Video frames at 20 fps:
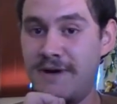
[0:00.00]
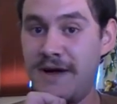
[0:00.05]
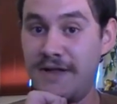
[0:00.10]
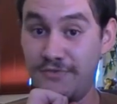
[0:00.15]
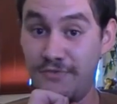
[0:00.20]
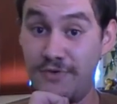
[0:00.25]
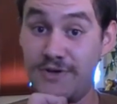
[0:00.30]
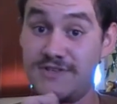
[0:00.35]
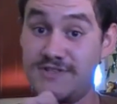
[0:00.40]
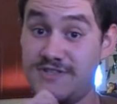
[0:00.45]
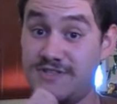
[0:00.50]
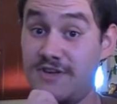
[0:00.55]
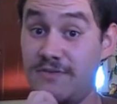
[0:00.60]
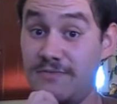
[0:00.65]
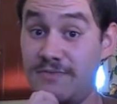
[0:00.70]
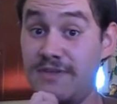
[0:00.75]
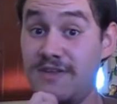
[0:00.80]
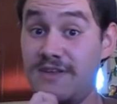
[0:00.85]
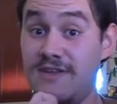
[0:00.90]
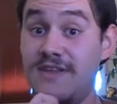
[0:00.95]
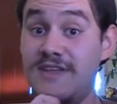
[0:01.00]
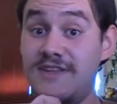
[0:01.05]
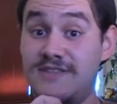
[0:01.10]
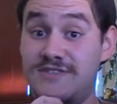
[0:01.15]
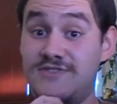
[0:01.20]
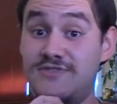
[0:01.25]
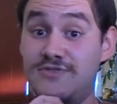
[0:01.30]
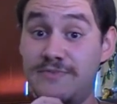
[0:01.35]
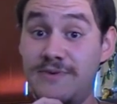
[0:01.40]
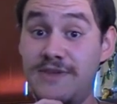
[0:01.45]
but when something
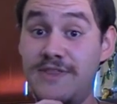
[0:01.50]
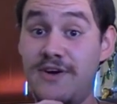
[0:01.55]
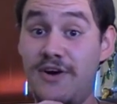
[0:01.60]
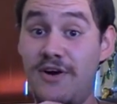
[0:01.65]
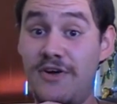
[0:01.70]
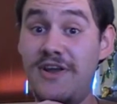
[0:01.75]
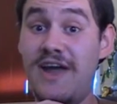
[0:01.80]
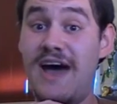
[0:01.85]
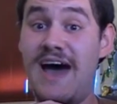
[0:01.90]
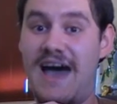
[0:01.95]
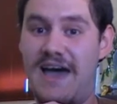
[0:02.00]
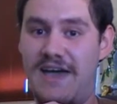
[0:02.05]
needs to be done,